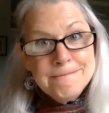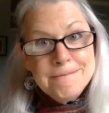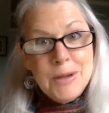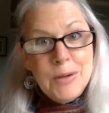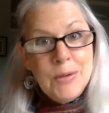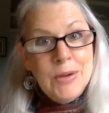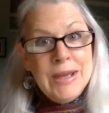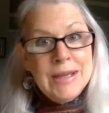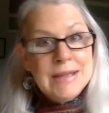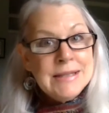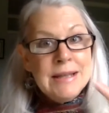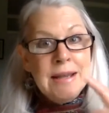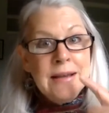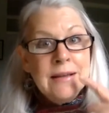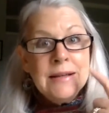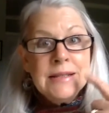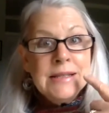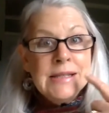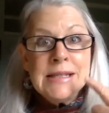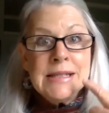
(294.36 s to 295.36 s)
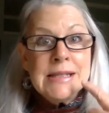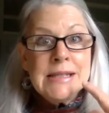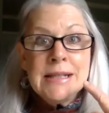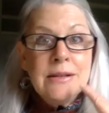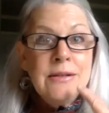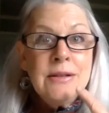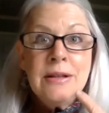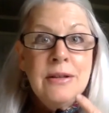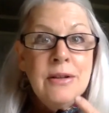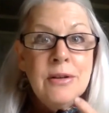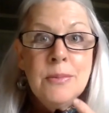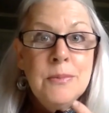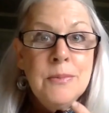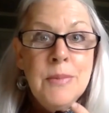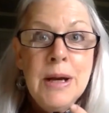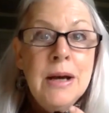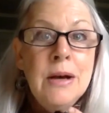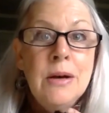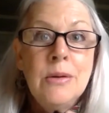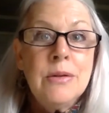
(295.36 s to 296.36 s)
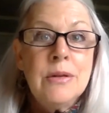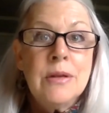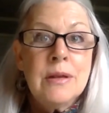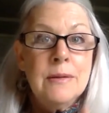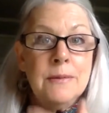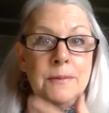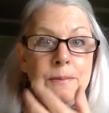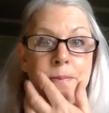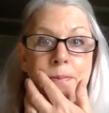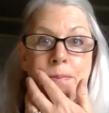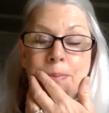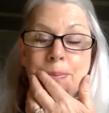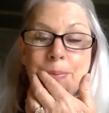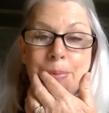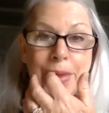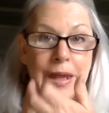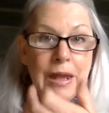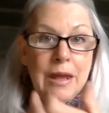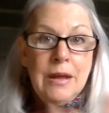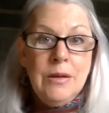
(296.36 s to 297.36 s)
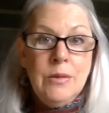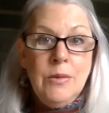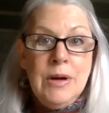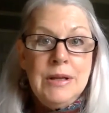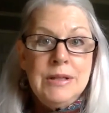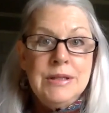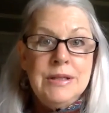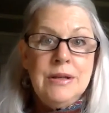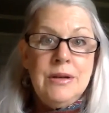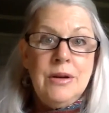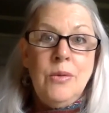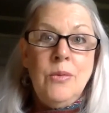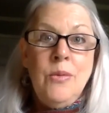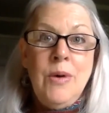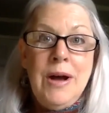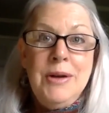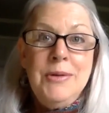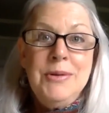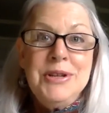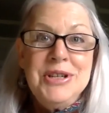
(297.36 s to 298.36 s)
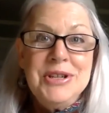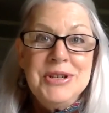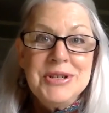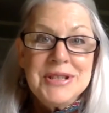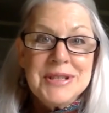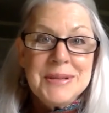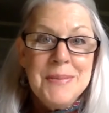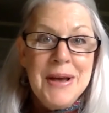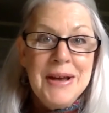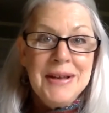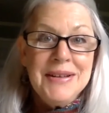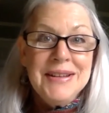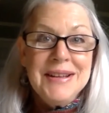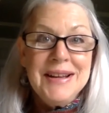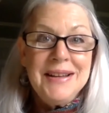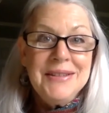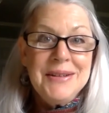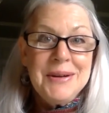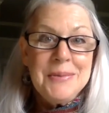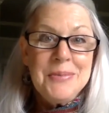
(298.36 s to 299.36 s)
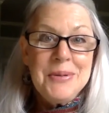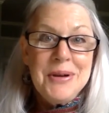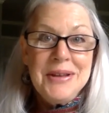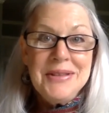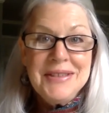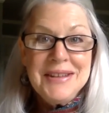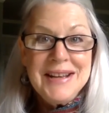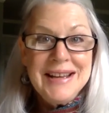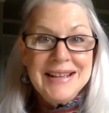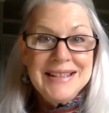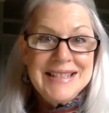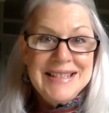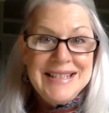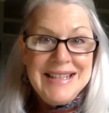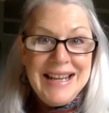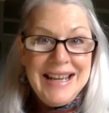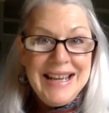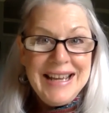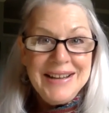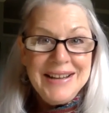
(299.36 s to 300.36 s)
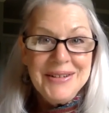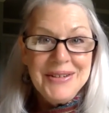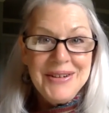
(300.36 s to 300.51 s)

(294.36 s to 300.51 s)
Okay, it's not because it's still in their mouth. Otherwise, you know, why would you smell it on their breath the next day,